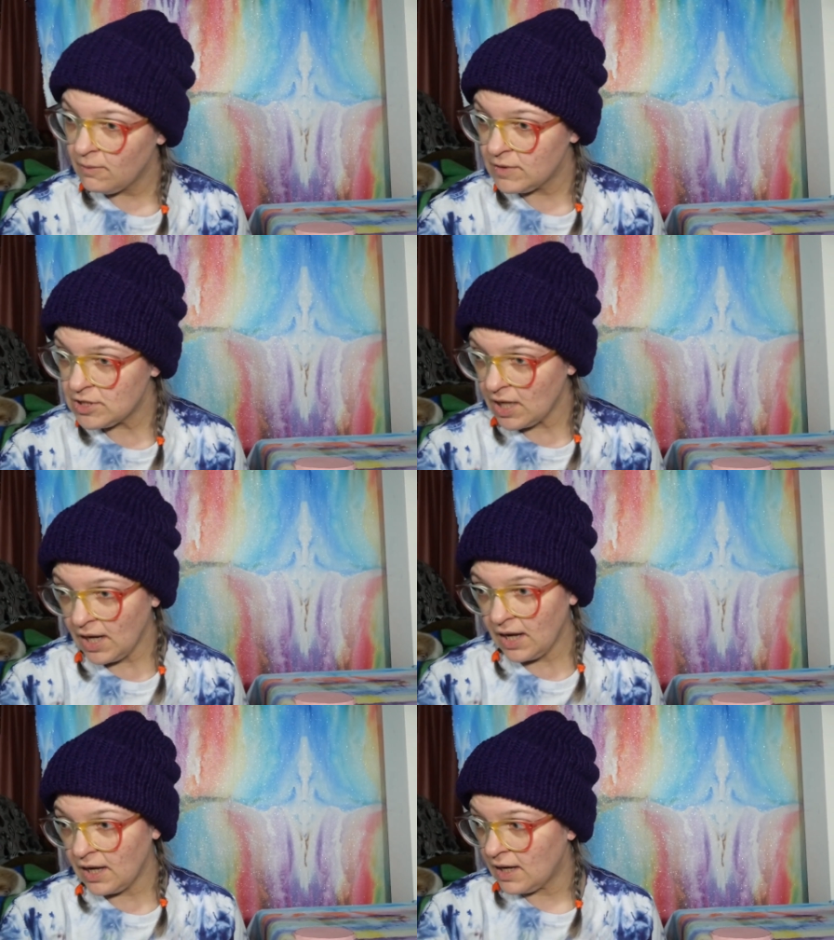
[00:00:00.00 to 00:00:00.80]
Wish I
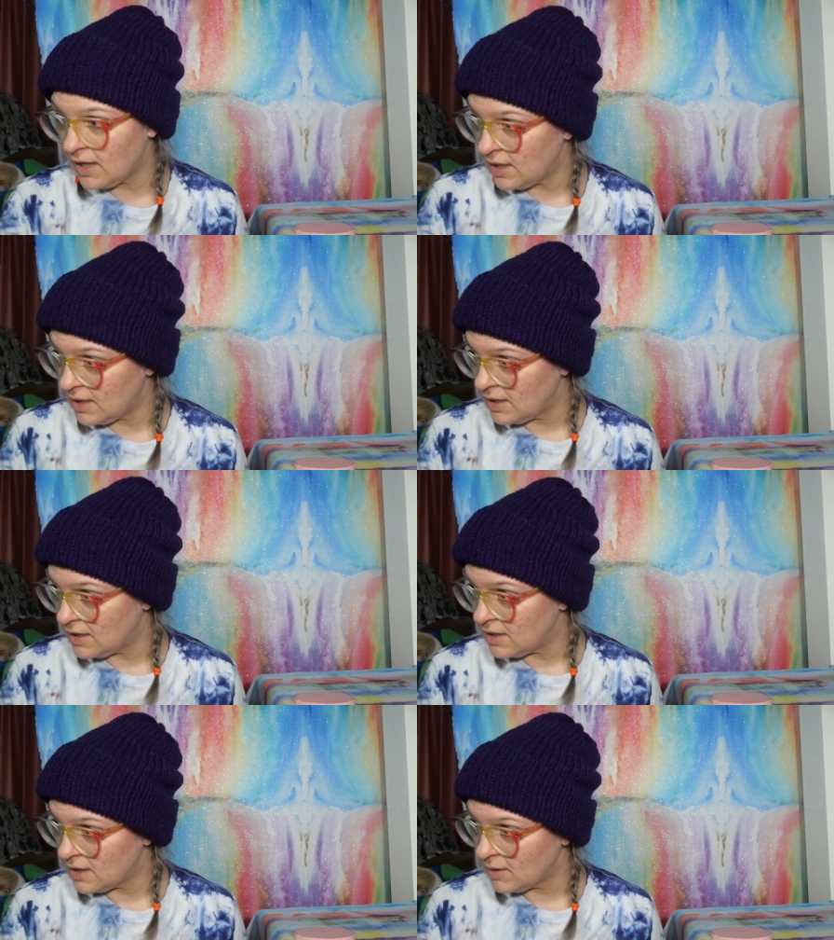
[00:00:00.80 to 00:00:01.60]
had
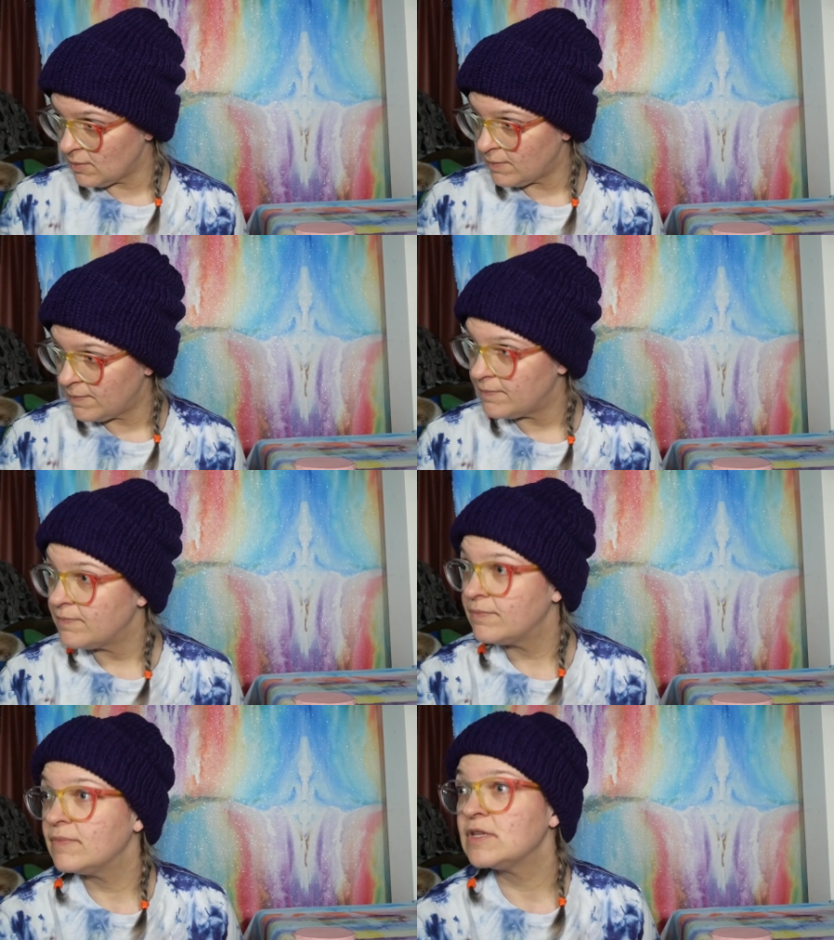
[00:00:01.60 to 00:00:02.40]

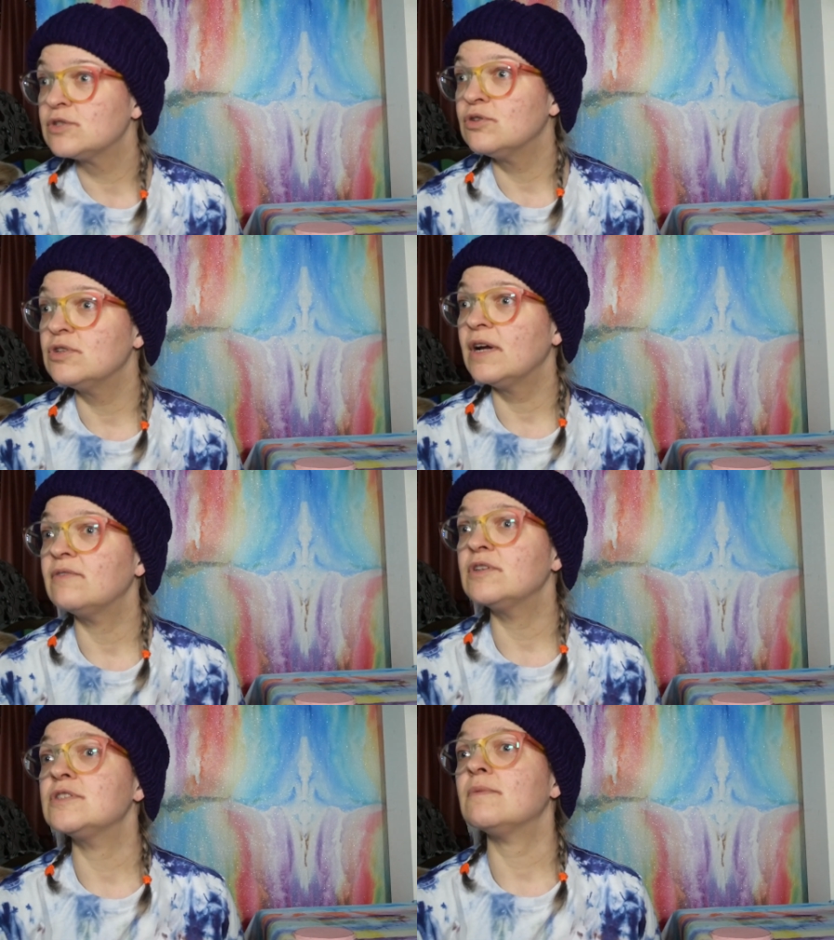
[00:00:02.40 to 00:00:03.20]
a
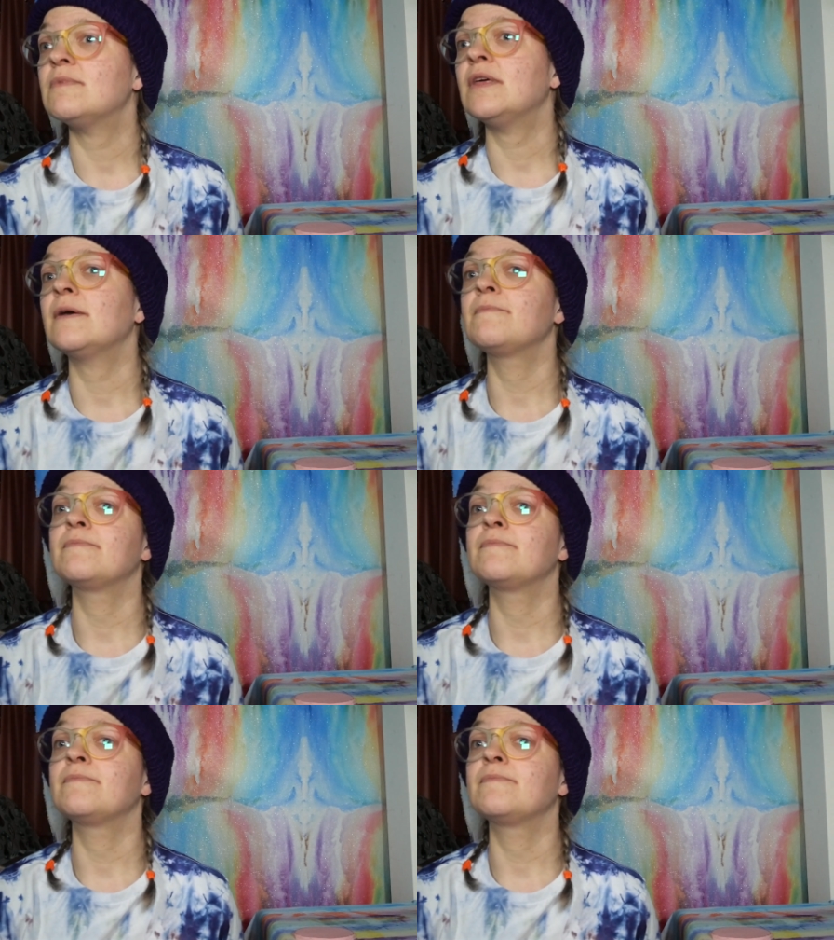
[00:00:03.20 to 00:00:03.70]
screwdriver or something.